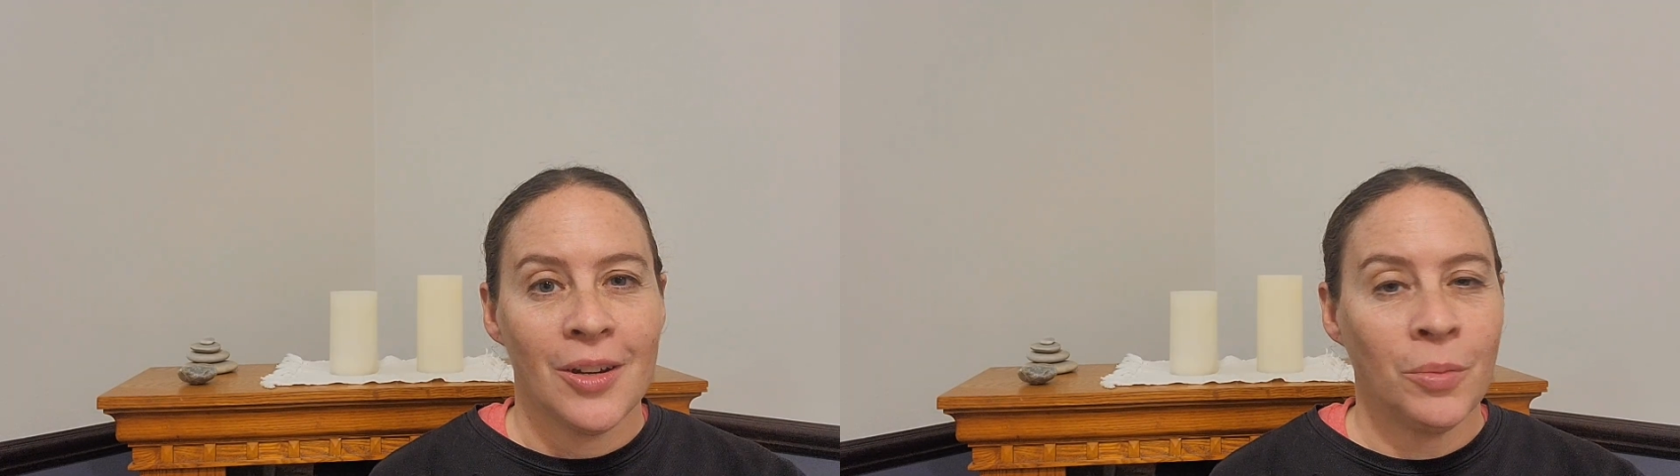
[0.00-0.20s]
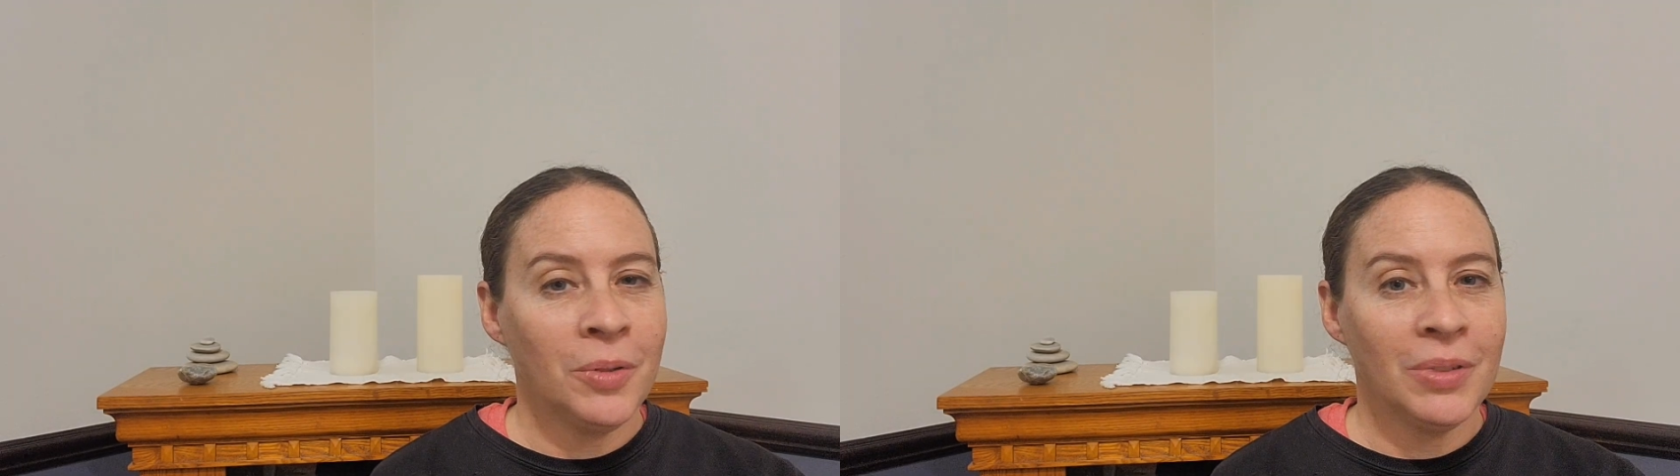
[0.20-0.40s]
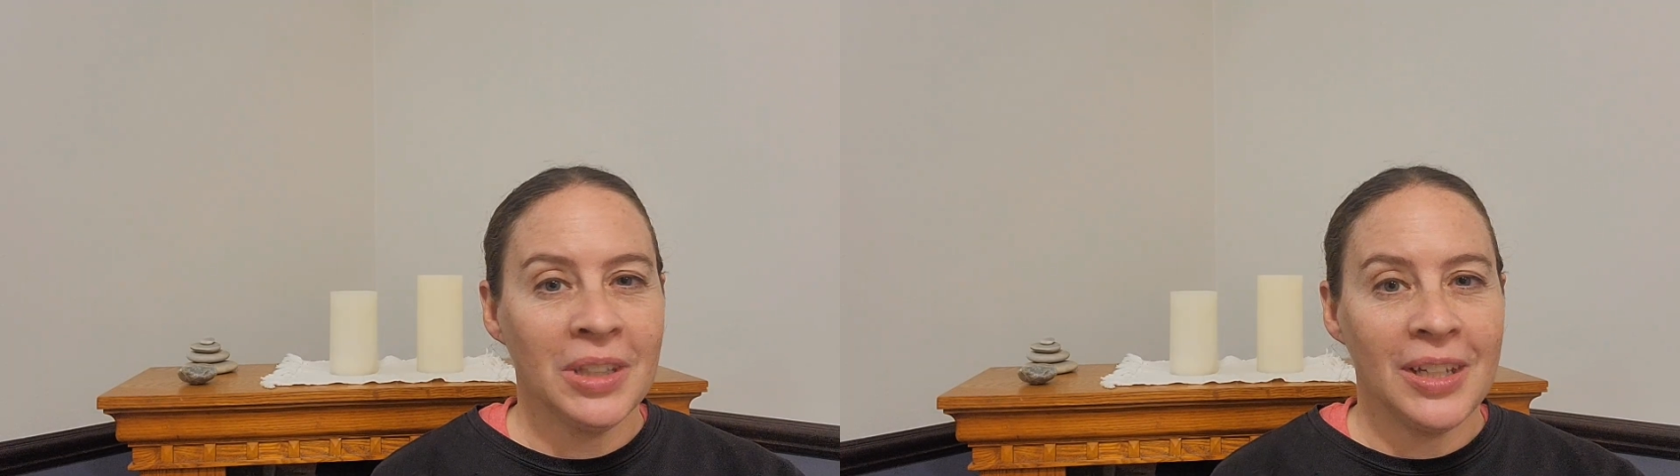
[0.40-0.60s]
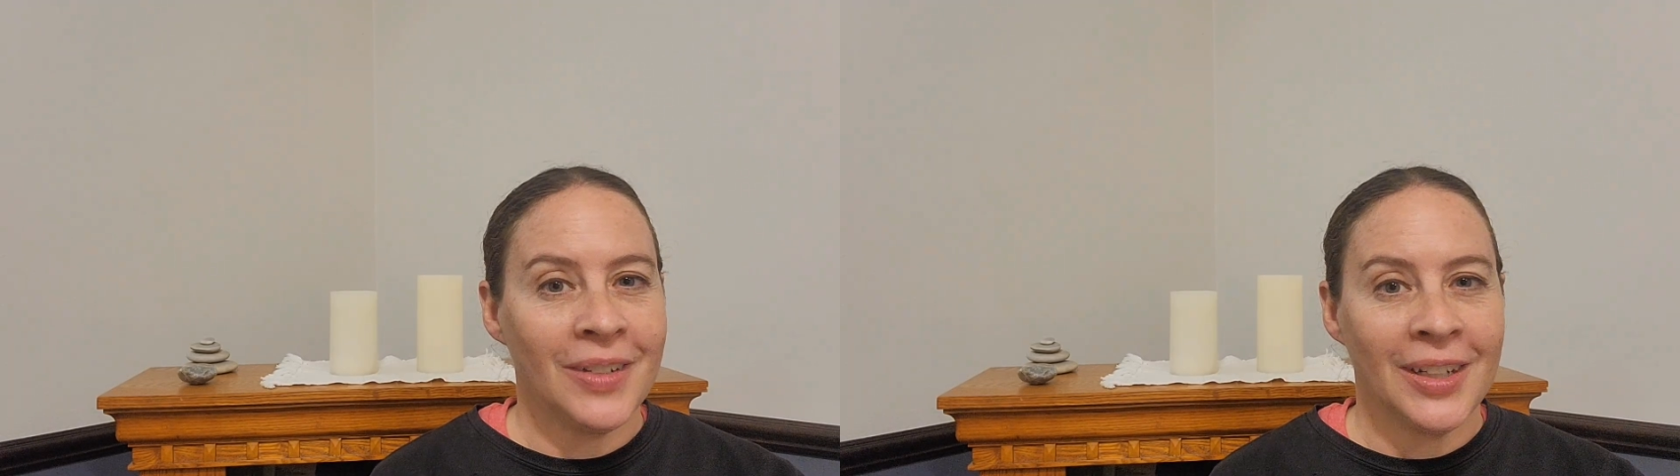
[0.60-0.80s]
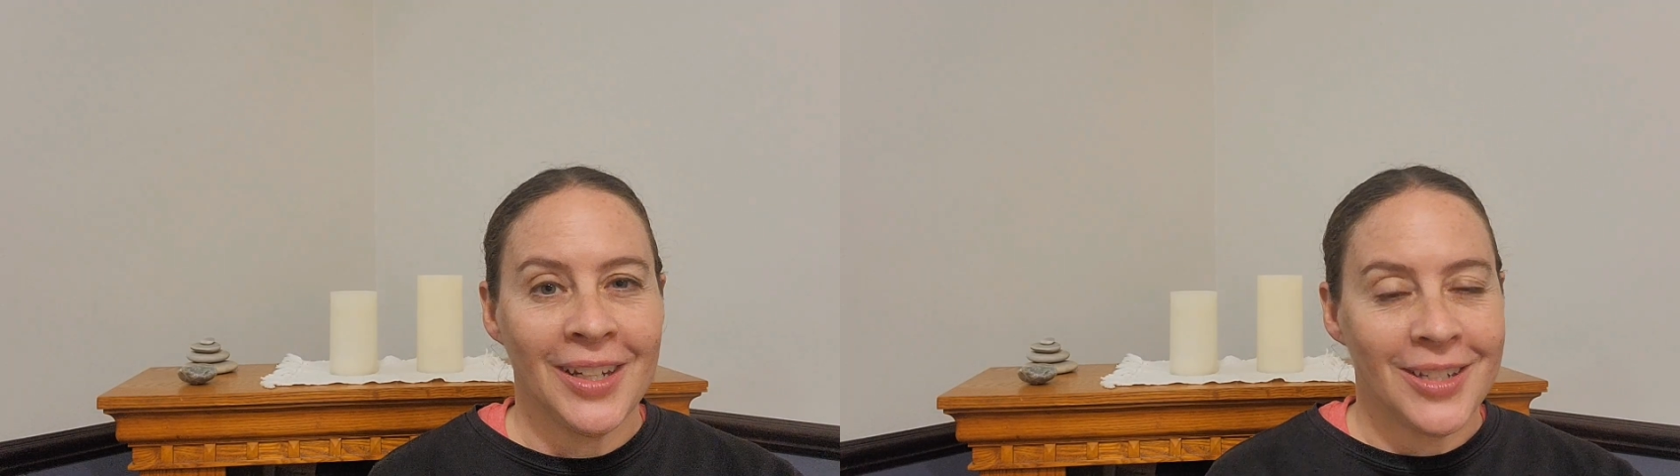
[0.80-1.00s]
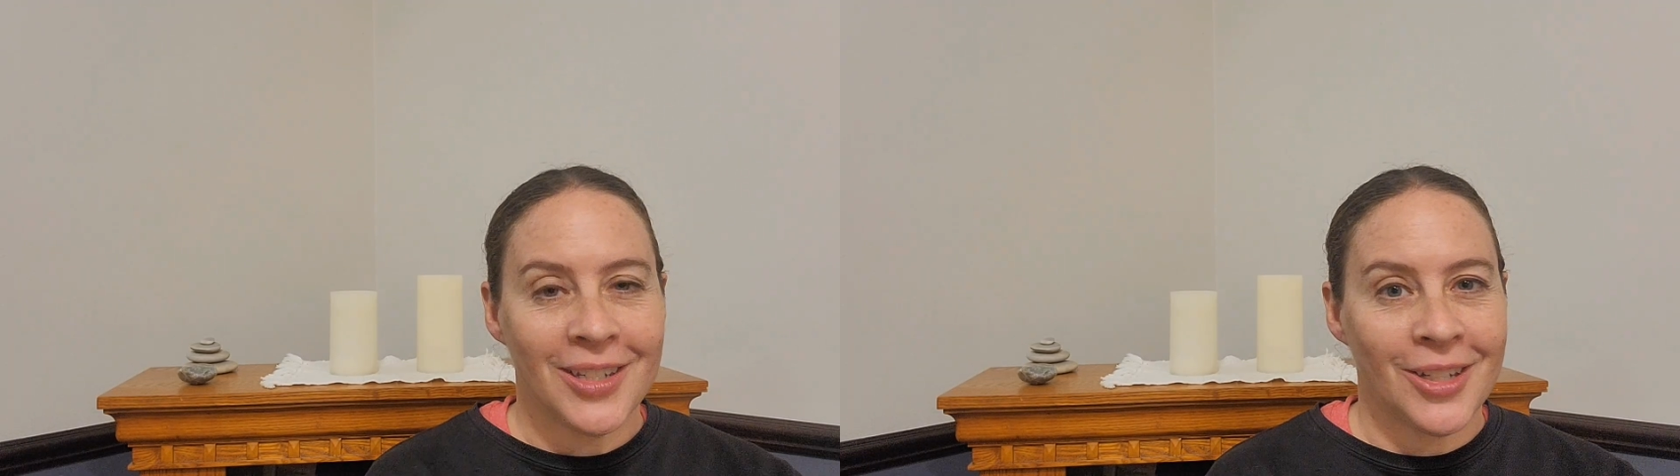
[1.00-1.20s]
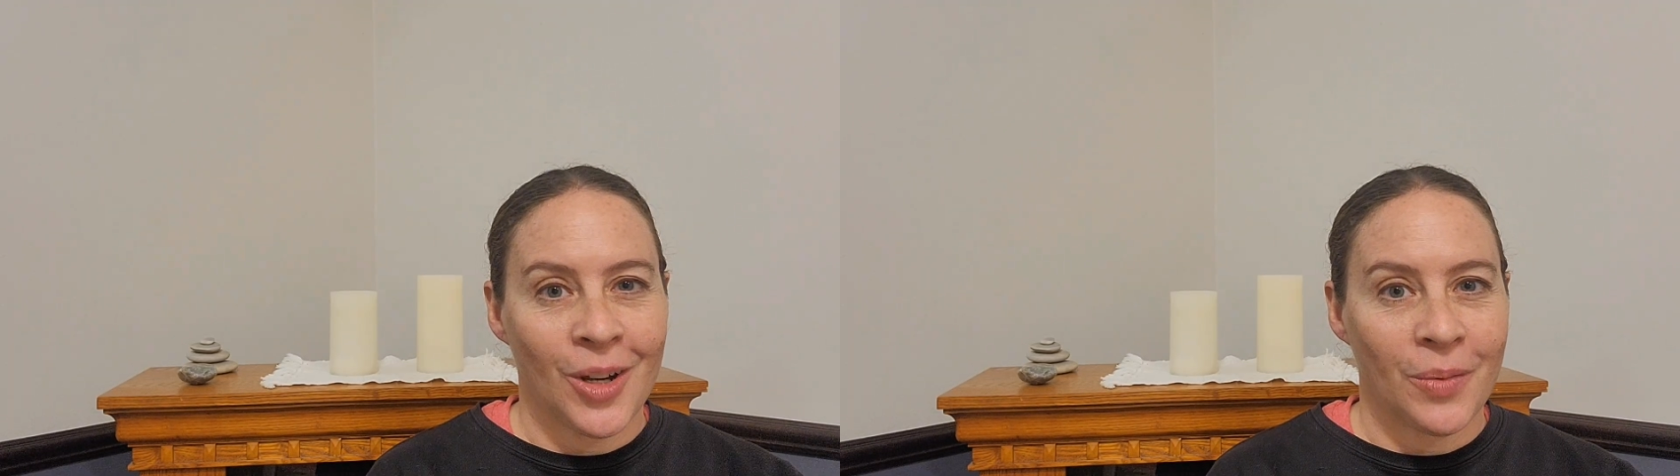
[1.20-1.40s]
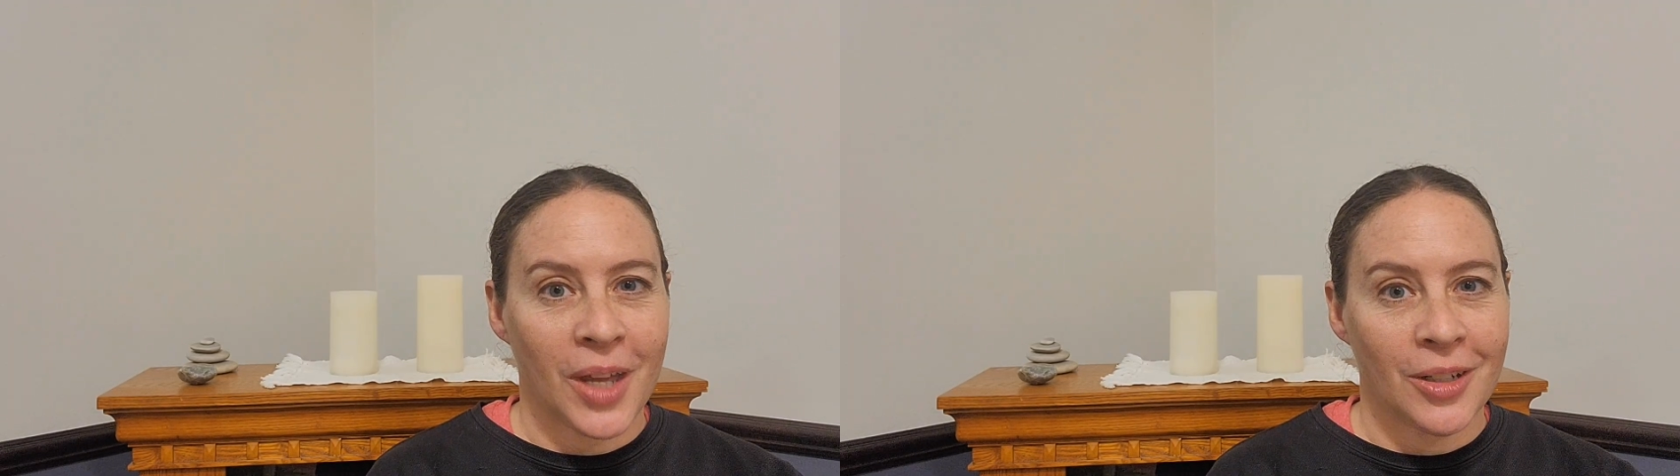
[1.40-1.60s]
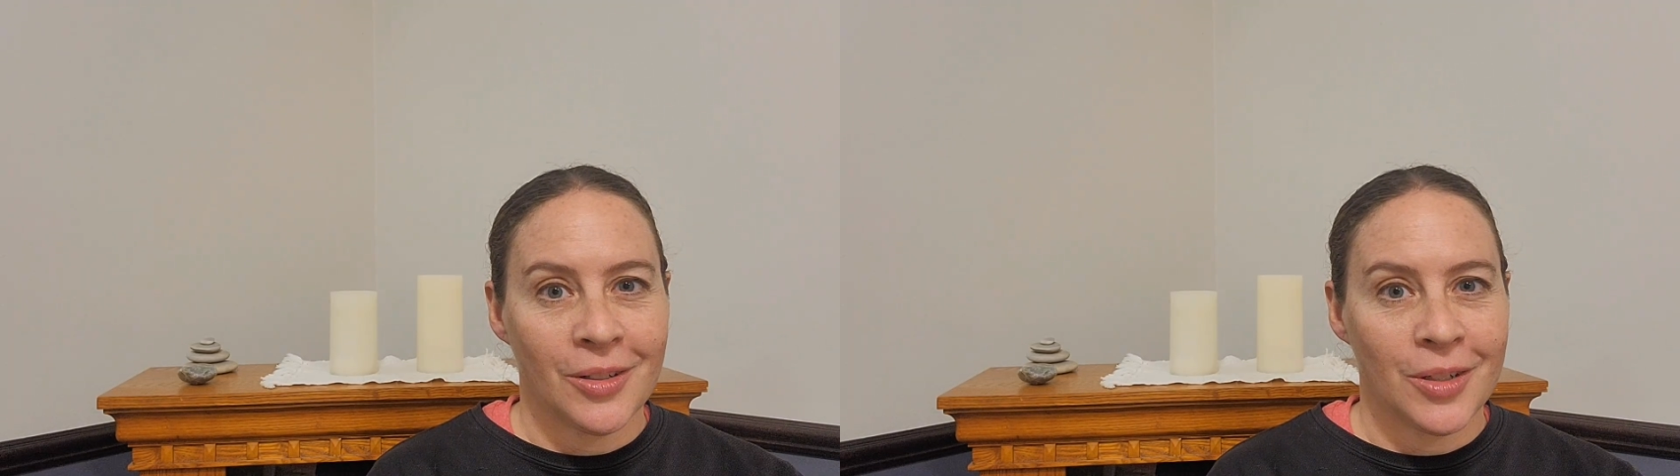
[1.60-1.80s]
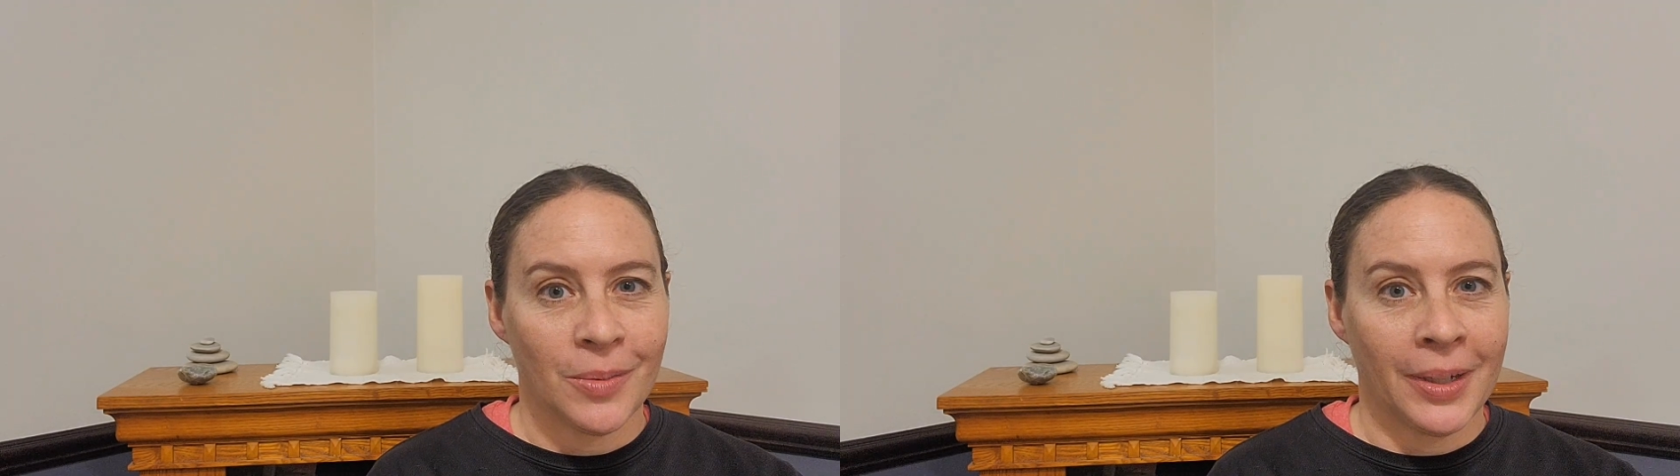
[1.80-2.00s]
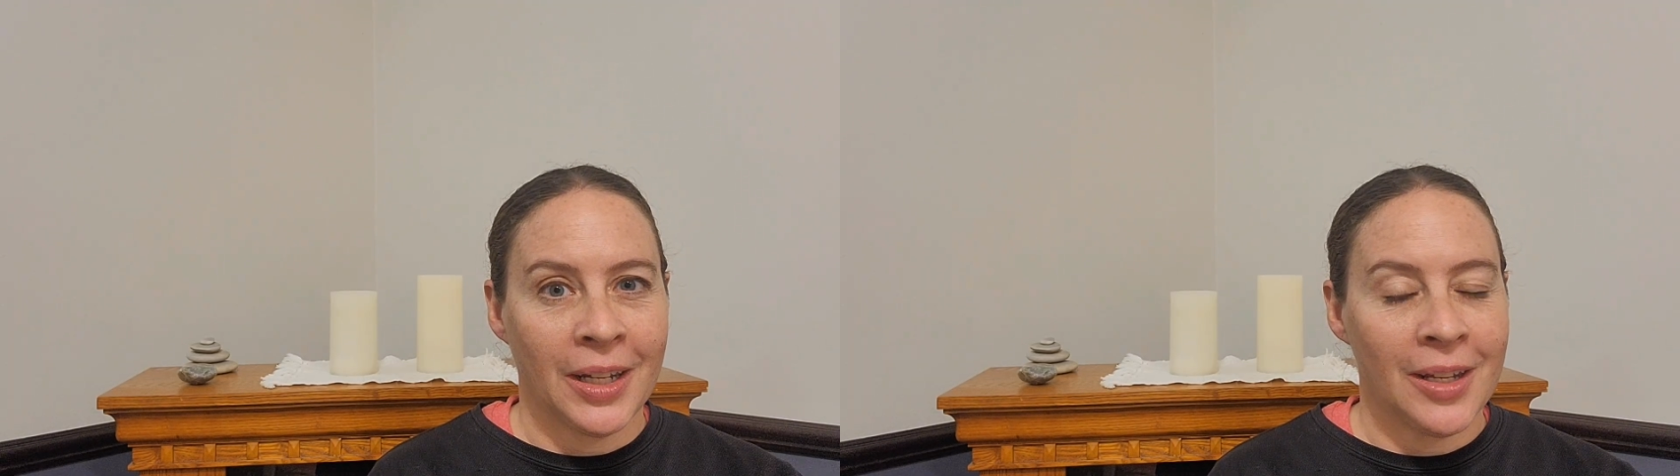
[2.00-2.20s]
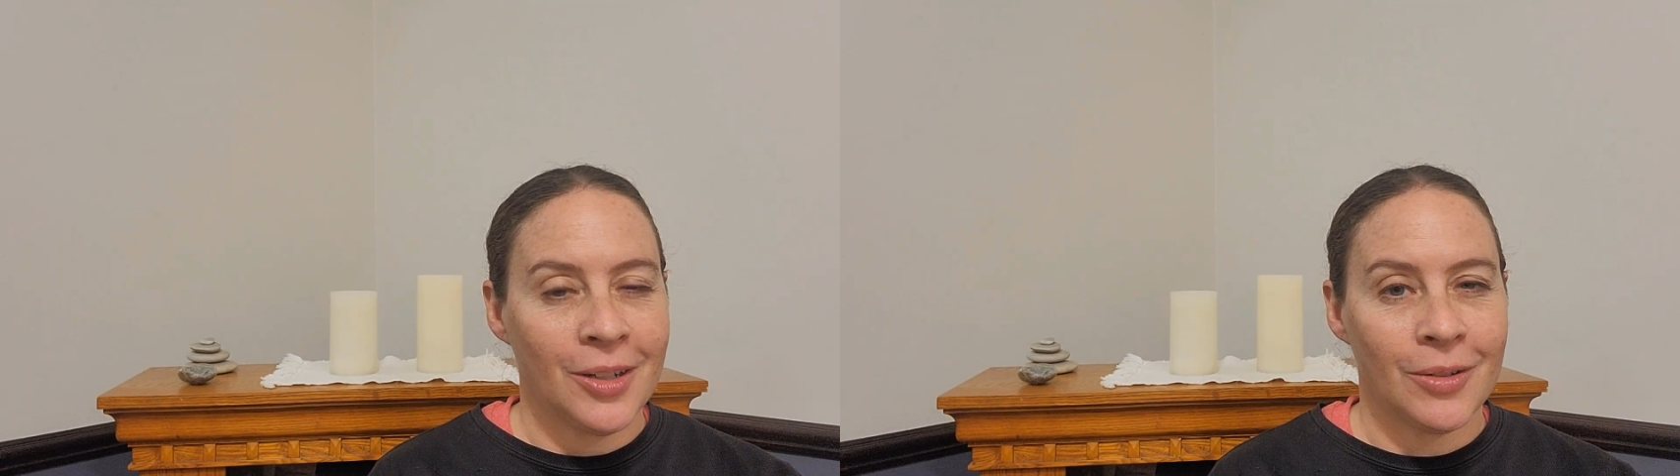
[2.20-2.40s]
No one really even needs to know that you're doing it.